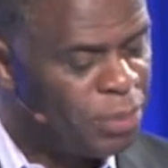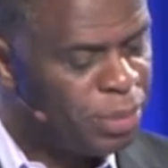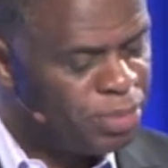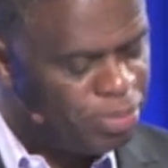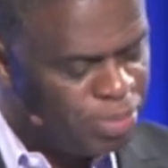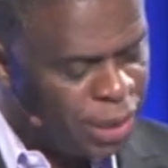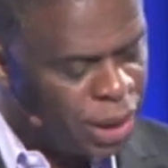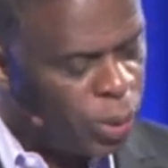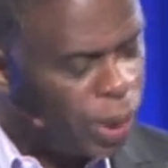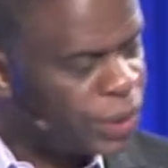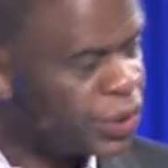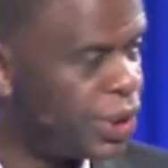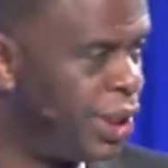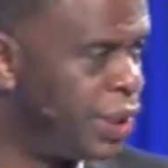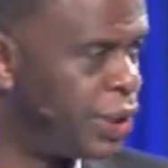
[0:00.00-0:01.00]
Big
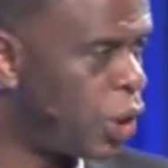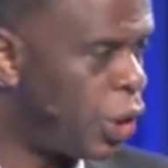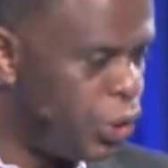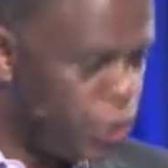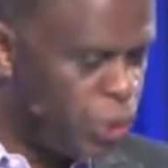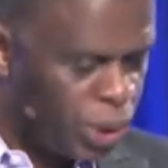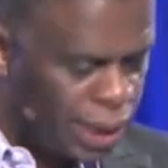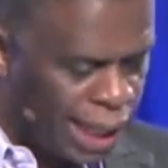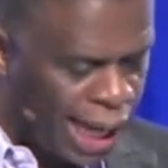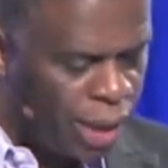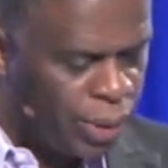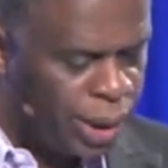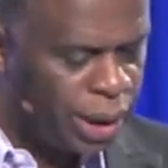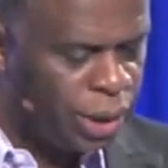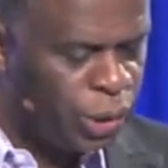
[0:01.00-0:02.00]
question is are you
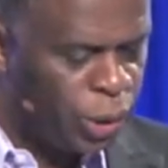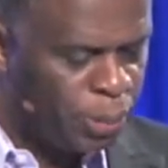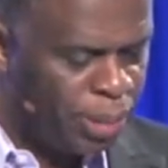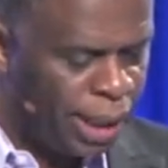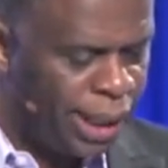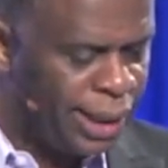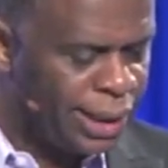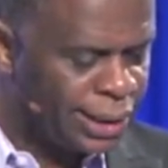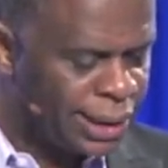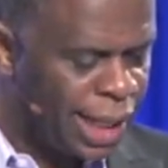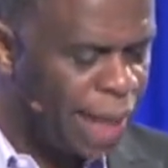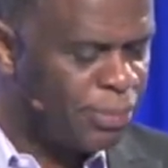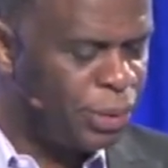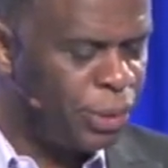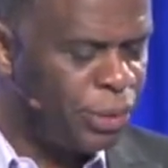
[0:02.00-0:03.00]
allowing your pain to
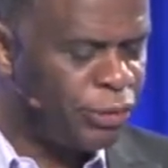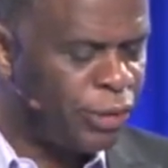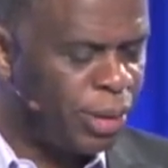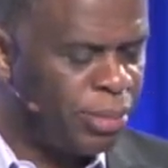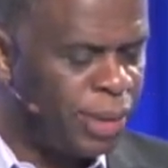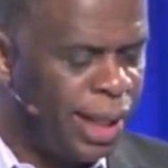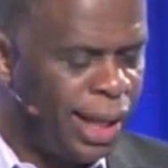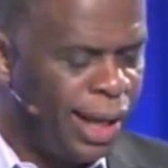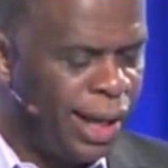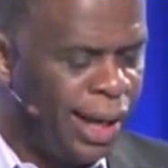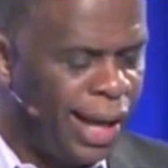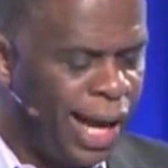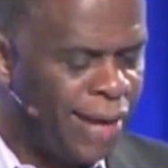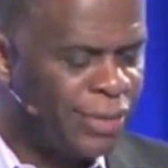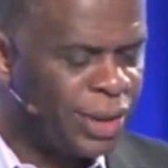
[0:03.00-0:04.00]
stop you from
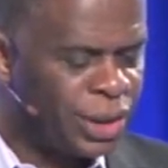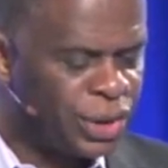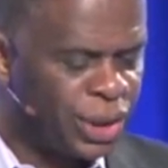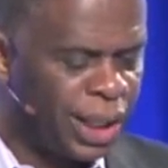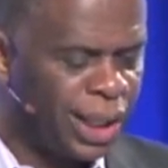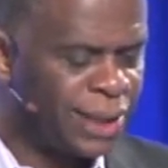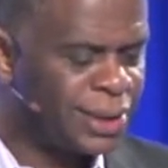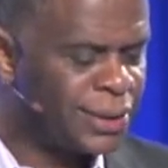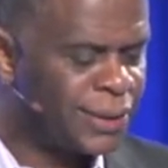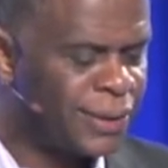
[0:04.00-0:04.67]
having a chance?